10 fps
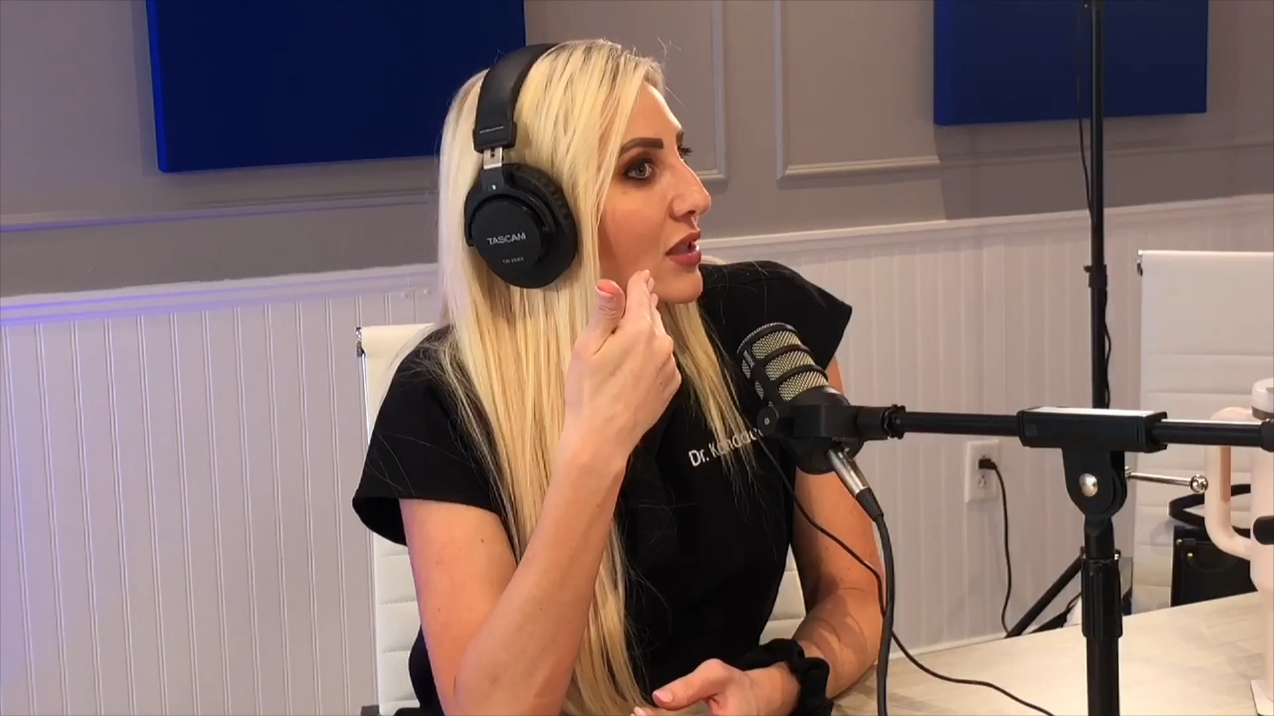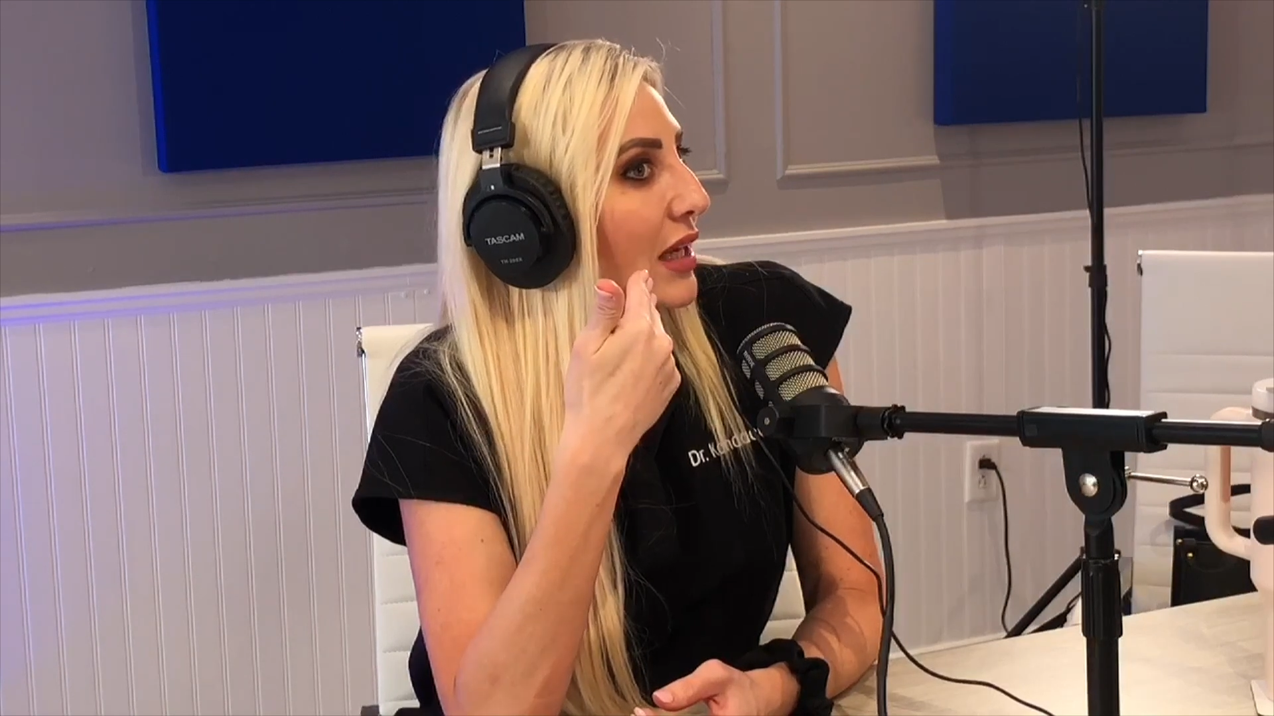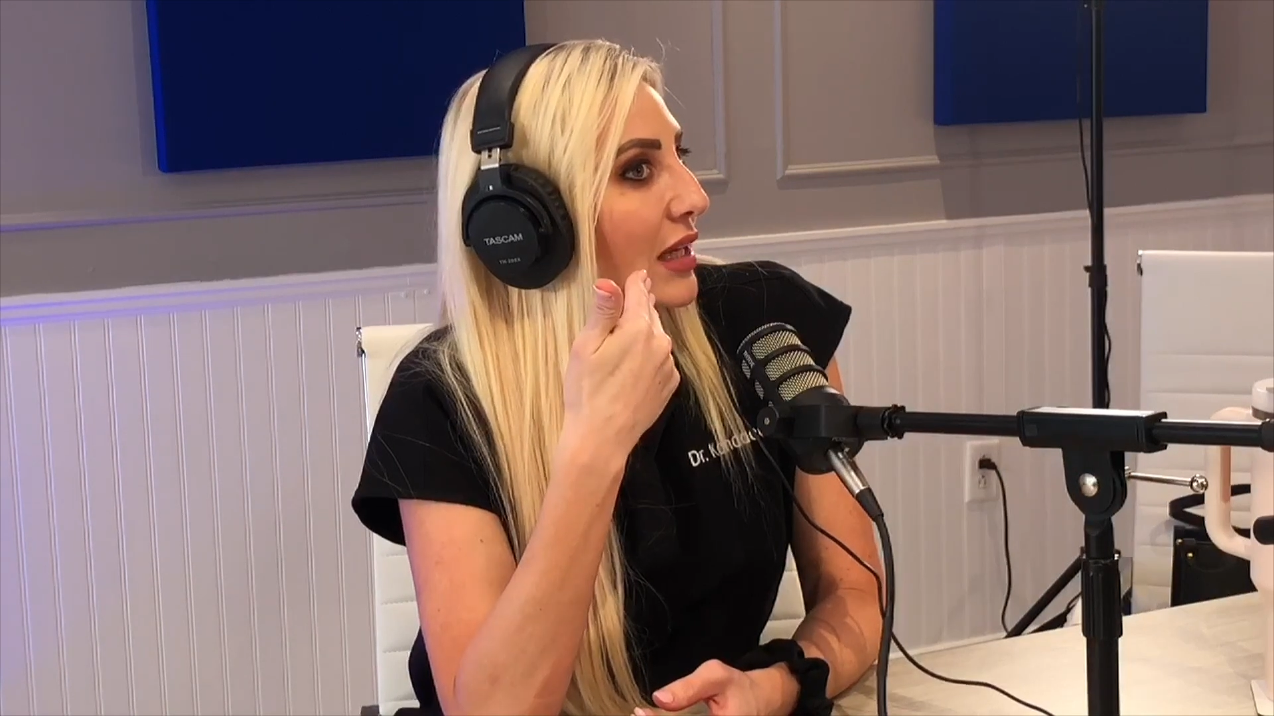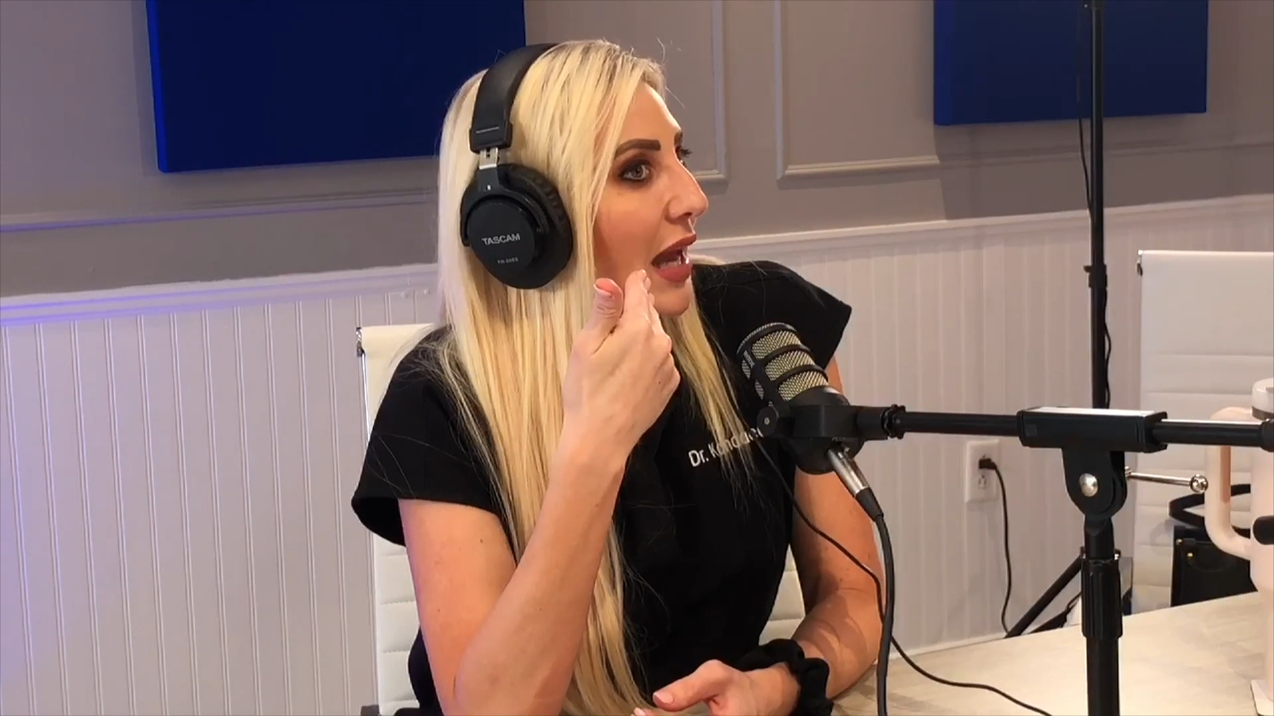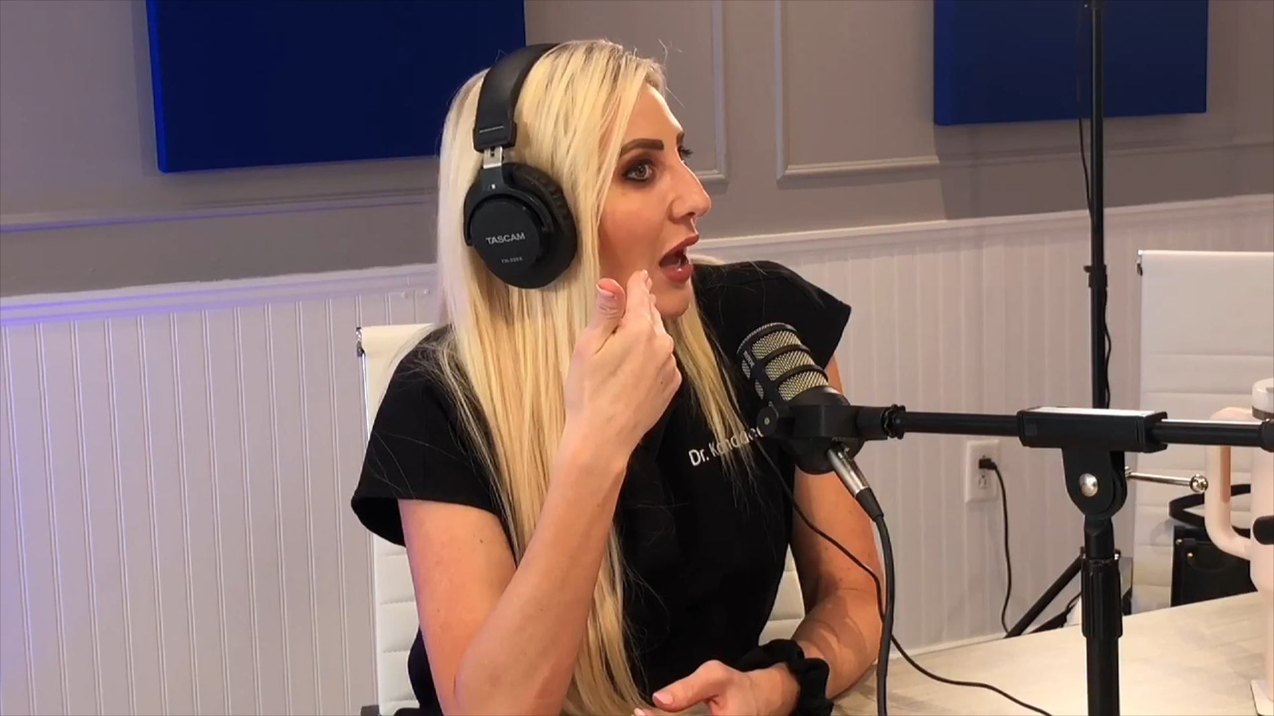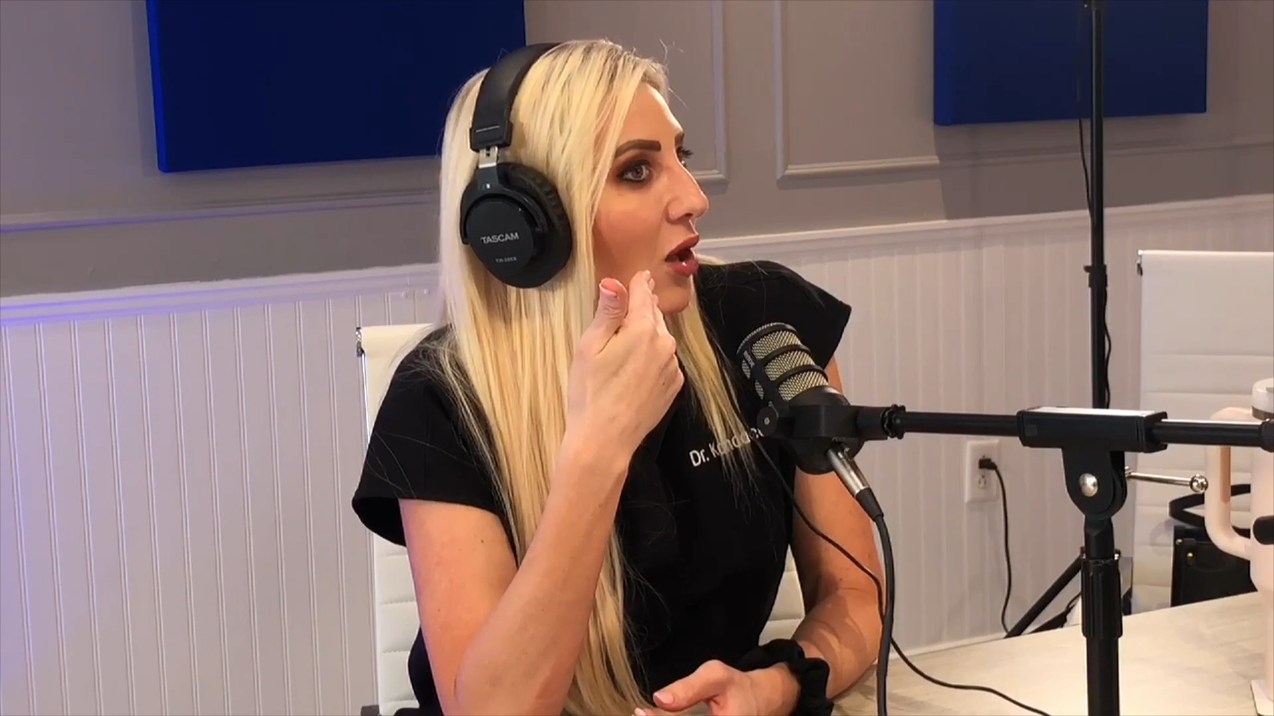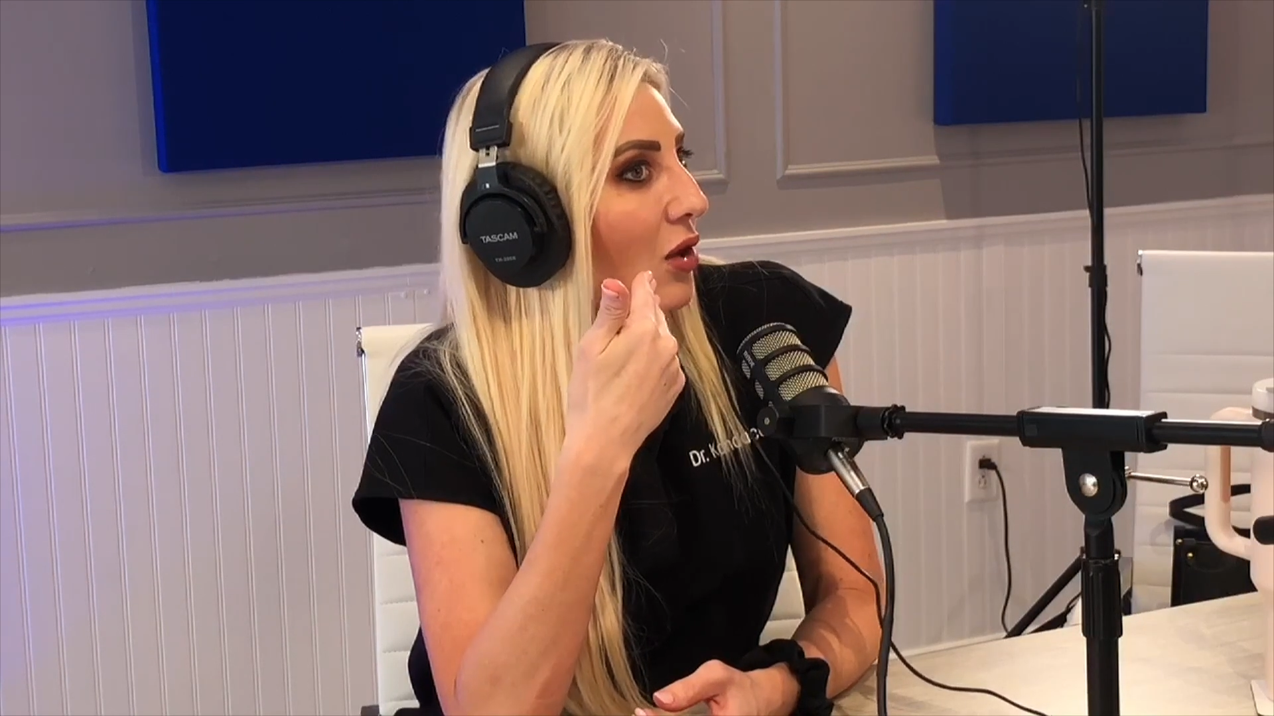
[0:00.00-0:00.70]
like now,